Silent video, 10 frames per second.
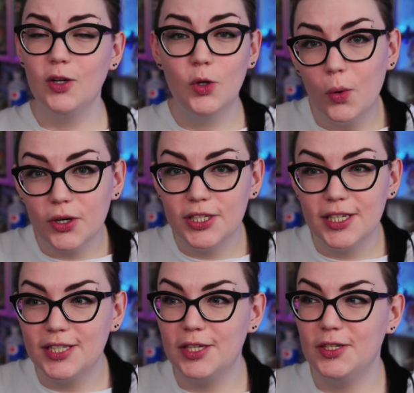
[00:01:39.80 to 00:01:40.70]

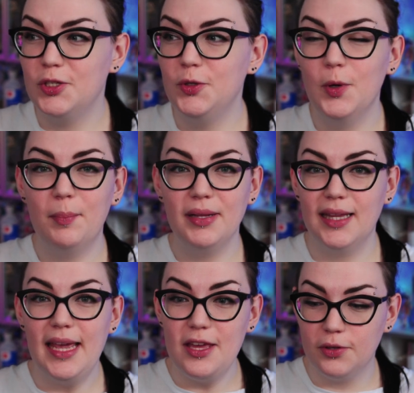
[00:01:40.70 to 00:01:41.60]
gorgeous to
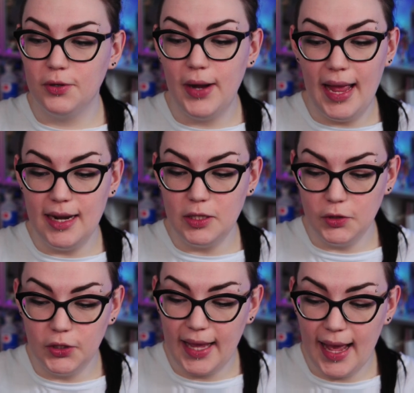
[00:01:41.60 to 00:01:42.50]
play through and
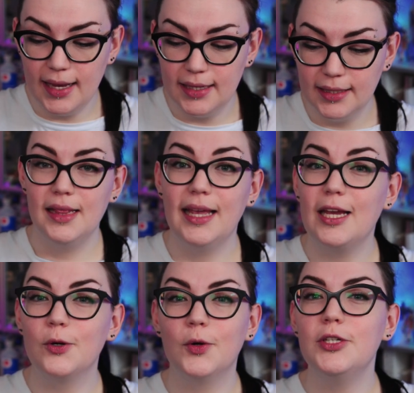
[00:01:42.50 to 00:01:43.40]
look at.
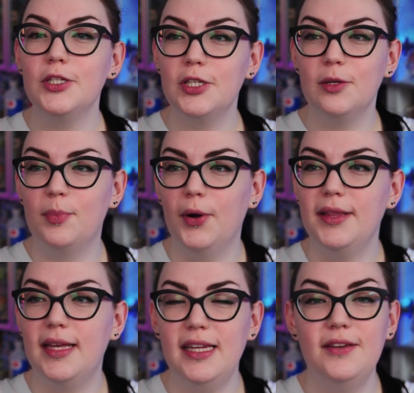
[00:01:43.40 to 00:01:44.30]
Like, gorgeous to the
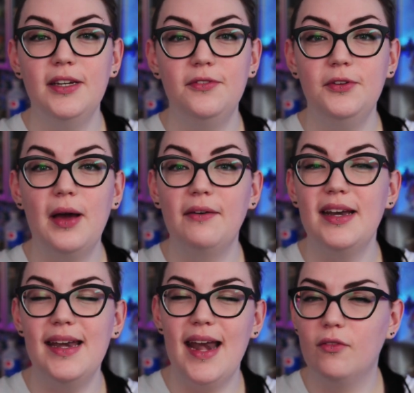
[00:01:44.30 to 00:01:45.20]
point that even if you have
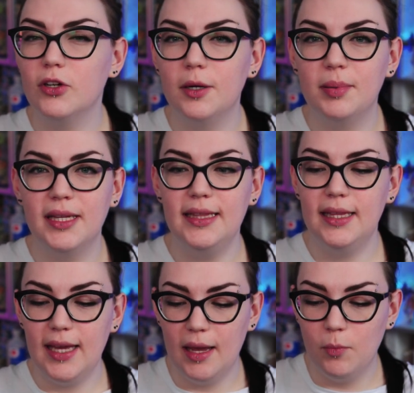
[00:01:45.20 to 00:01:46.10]
never played
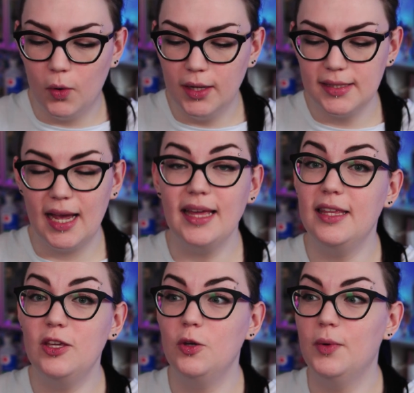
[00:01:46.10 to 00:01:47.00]
the game once, I
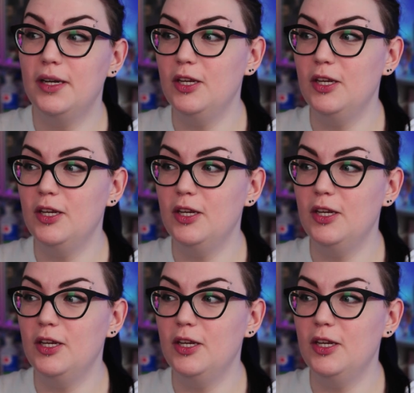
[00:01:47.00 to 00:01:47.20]
think you would